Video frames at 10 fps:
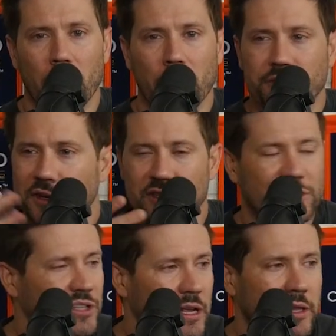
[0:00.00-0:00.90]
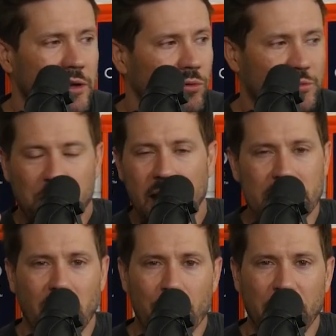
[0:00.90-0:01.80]
Is it because Stingley was
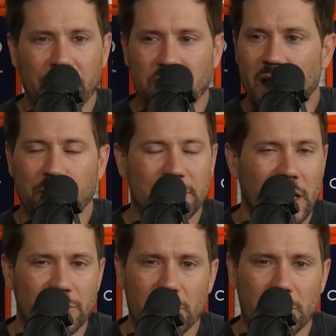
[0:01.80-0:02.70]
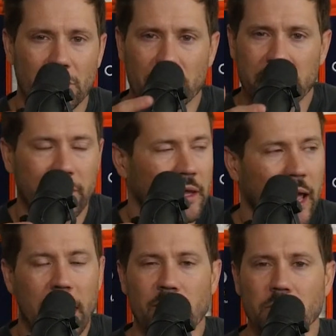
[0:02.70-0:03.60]
banged up after that possession early in the
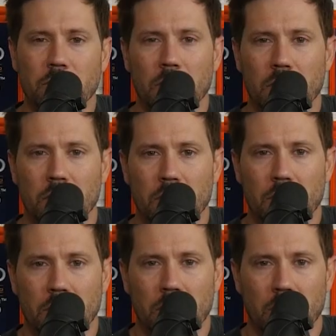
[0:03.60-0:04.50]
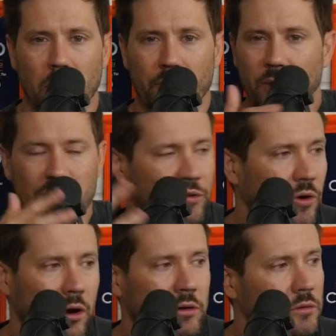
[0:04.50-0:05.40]
game? Are the rest of
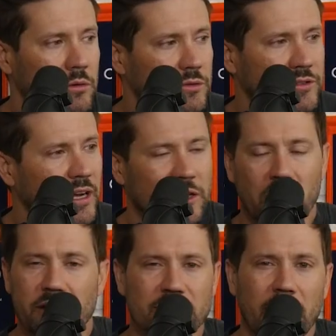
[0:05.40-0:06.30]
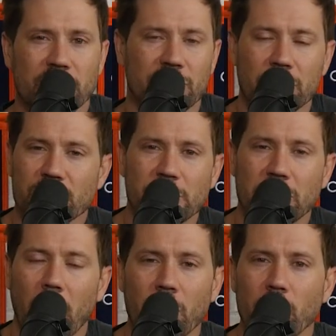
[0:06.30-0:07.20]
our secondaries not as good as we
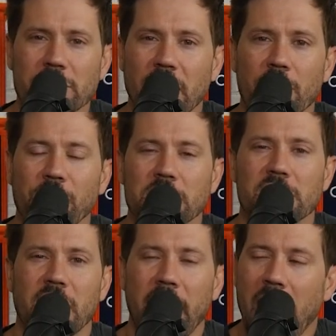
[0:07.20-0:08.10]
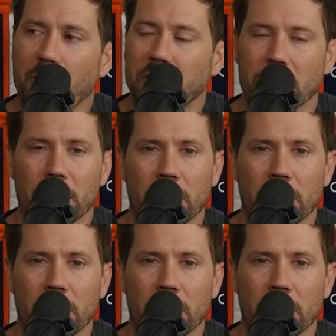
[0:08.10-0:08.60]
thought it was? How the fuck does that happen?